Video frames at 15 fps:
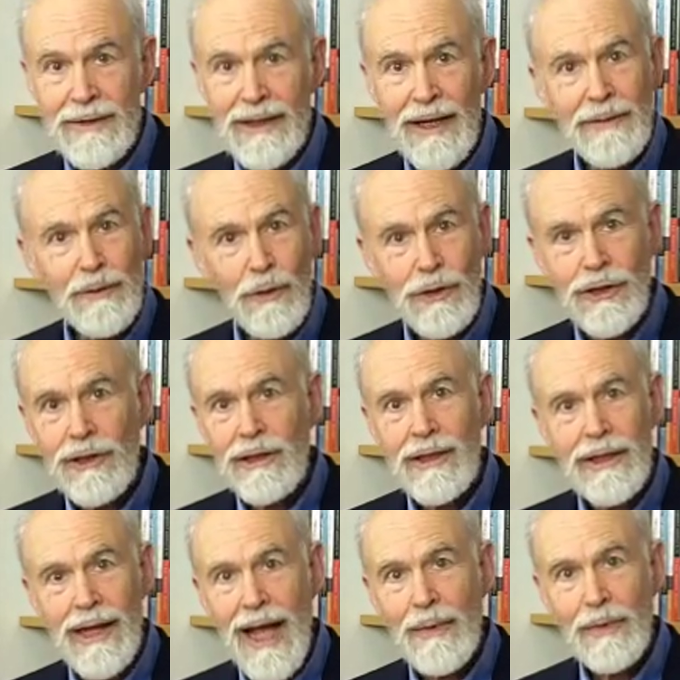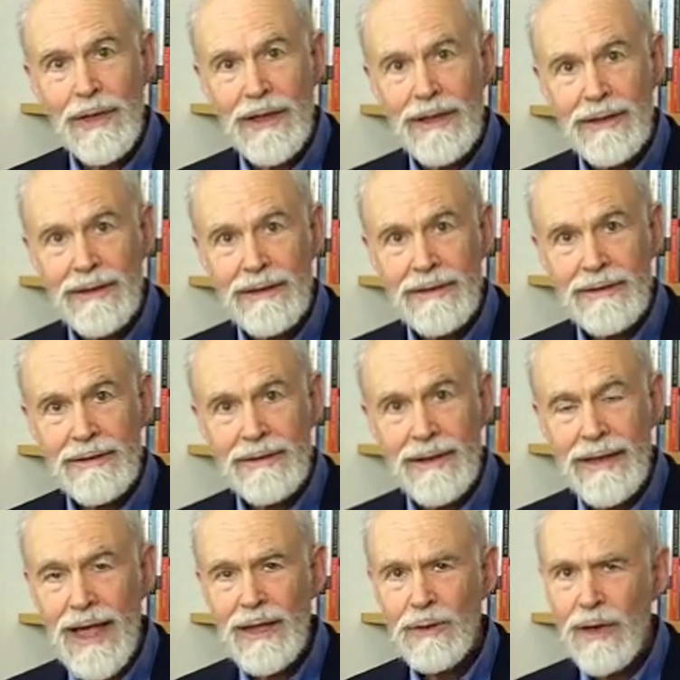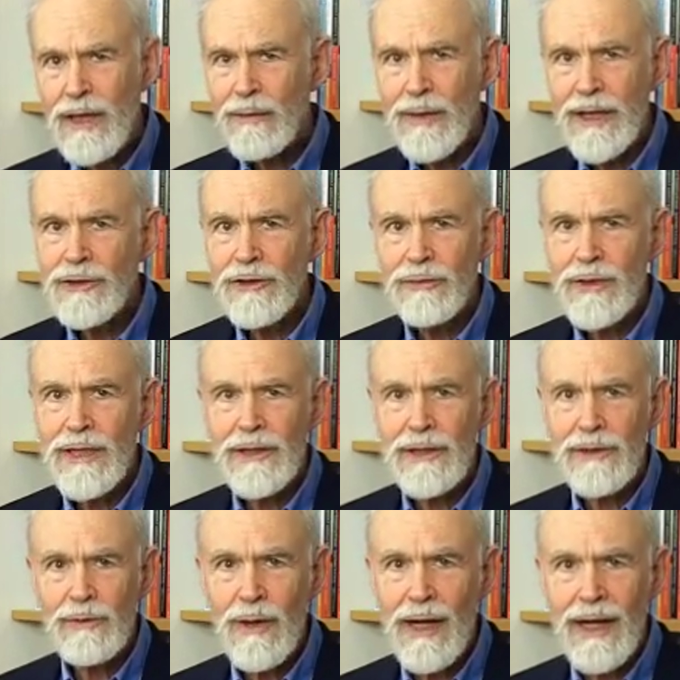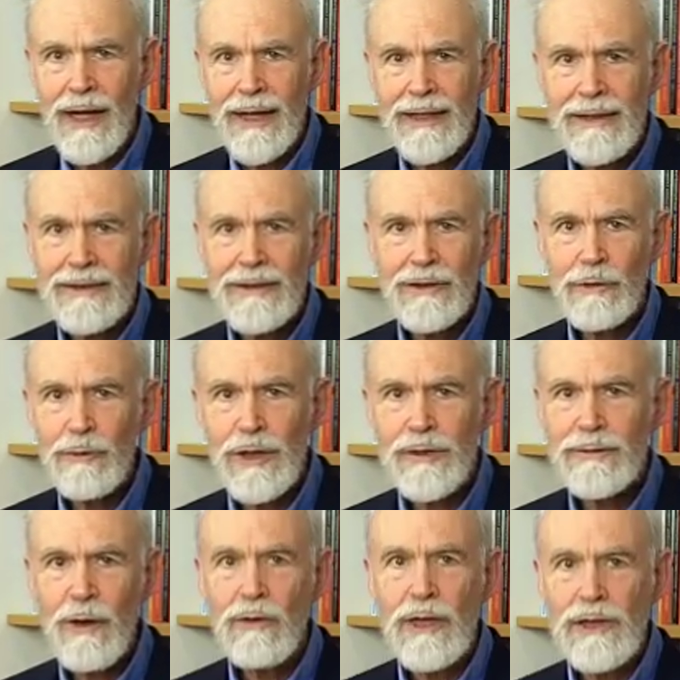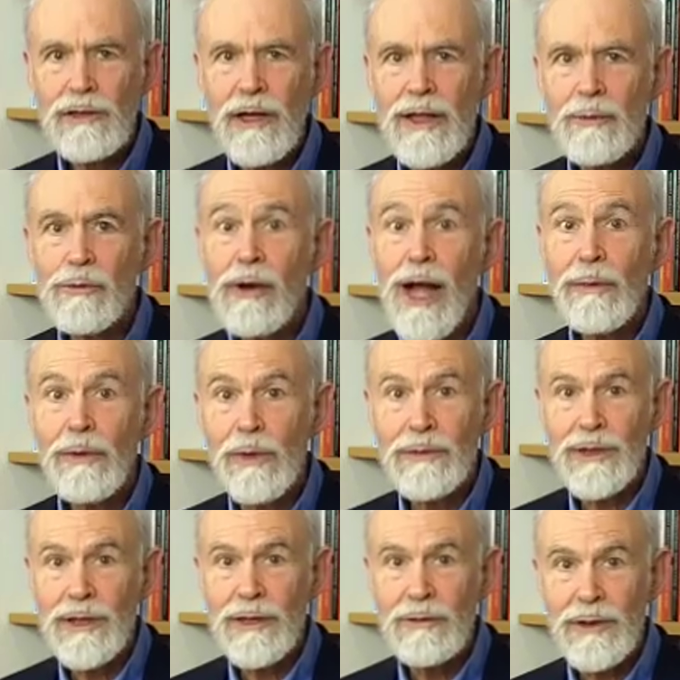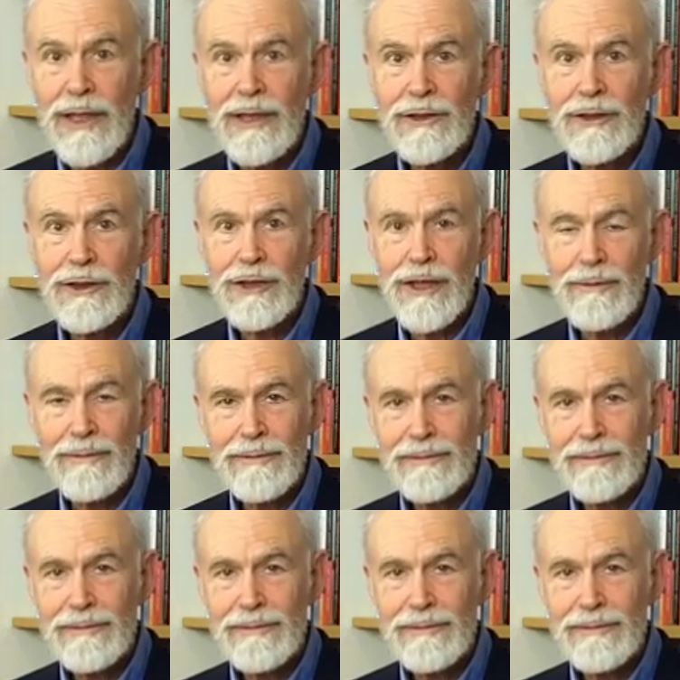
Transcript: Unfortunately, it happens. And that's one of the major reasons why. Too much focus on the problems in the relationship.